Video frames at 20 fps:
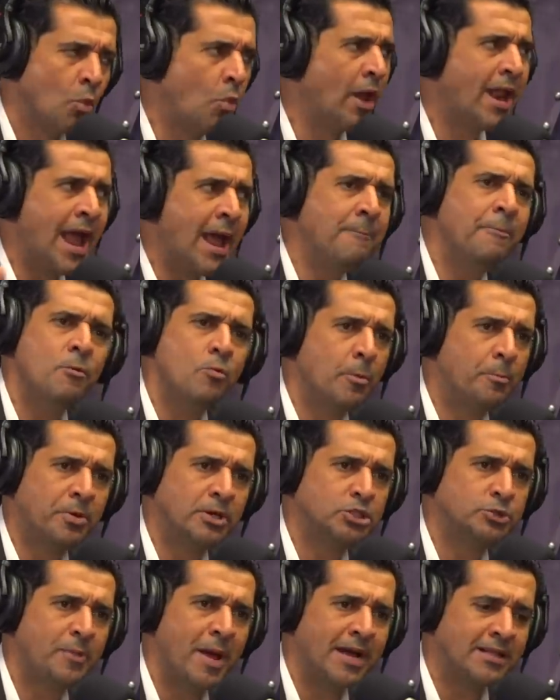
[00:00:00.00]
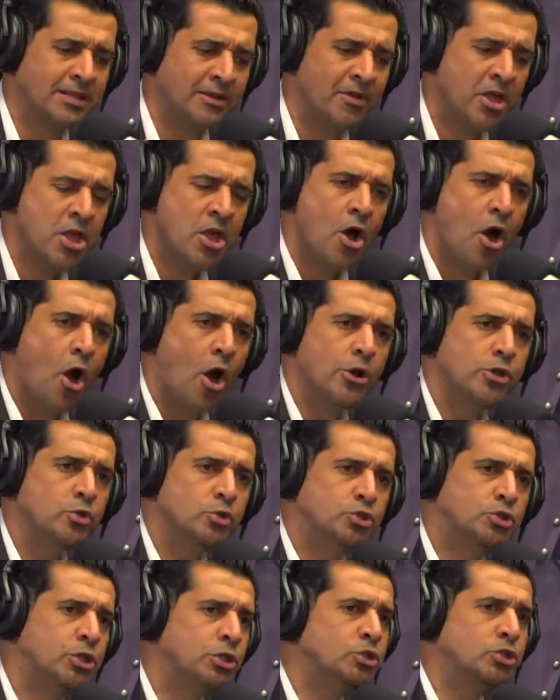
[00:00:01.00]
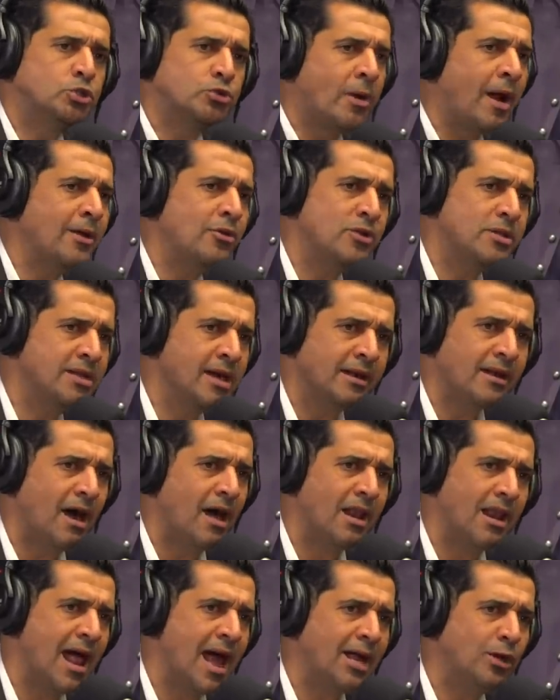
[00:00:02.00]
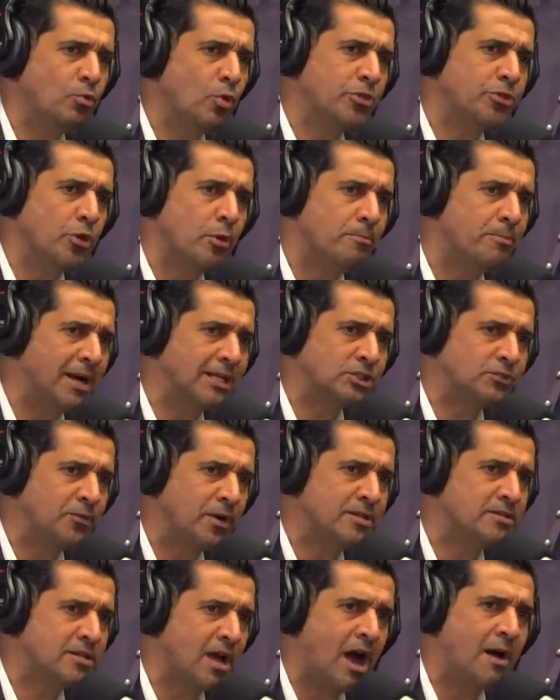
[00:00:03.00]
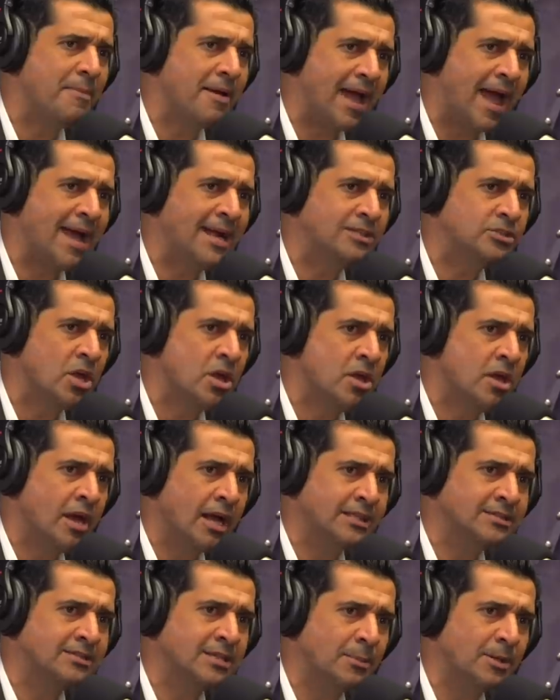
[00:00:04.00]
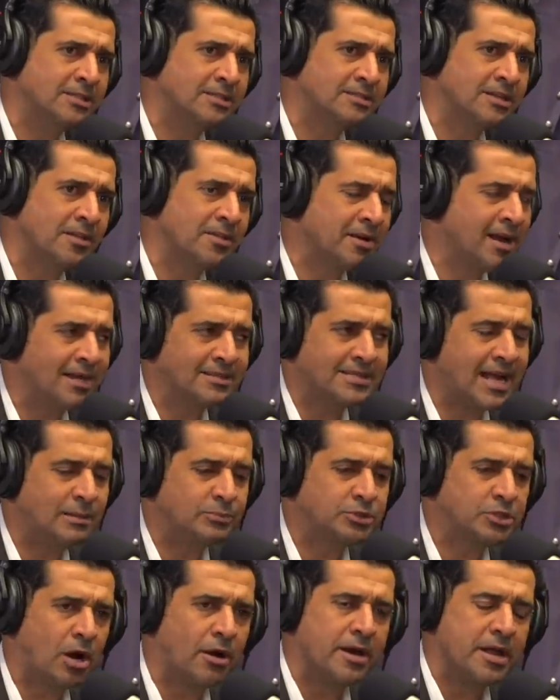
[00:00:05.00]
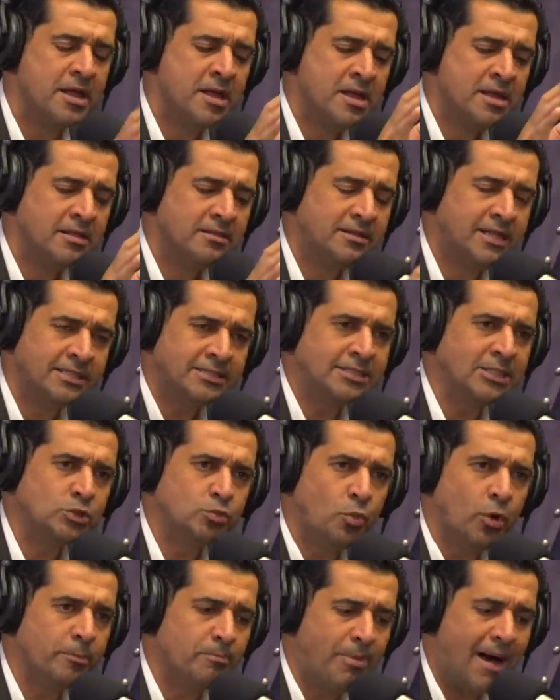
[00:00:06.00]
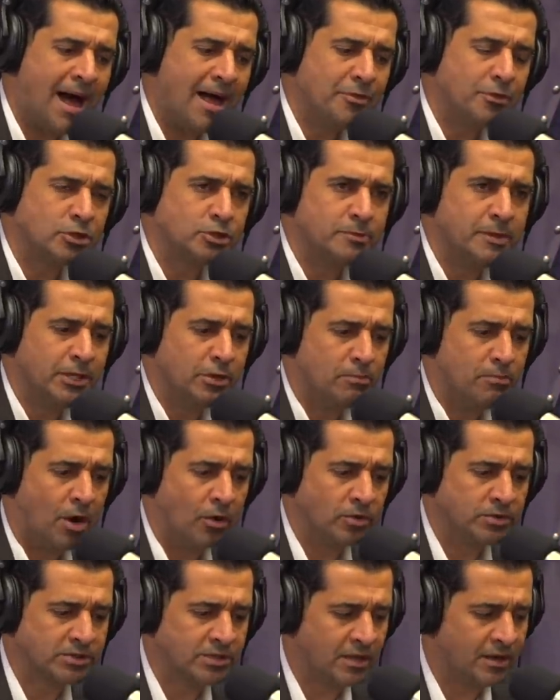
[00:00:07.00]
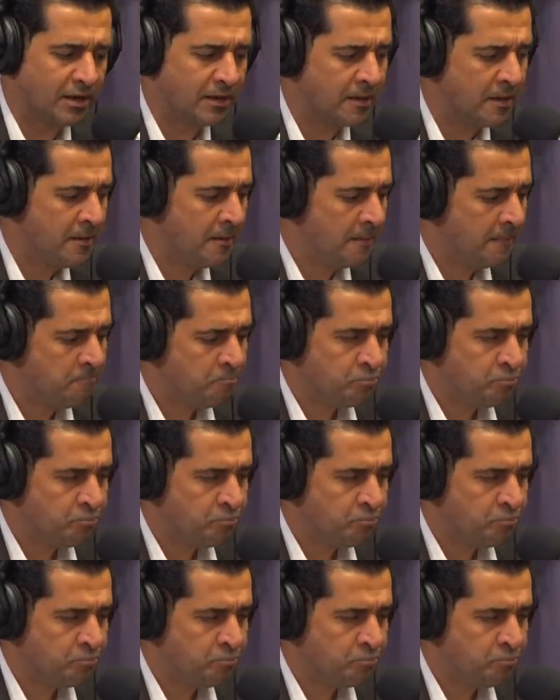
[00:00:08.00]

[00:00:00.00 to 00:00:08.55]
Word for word: What happened with perspective? Are you just trying to get aligned with your best friend Tom Hanks and some of these other guys? I'm sorry. This is what bothers me the most. Look,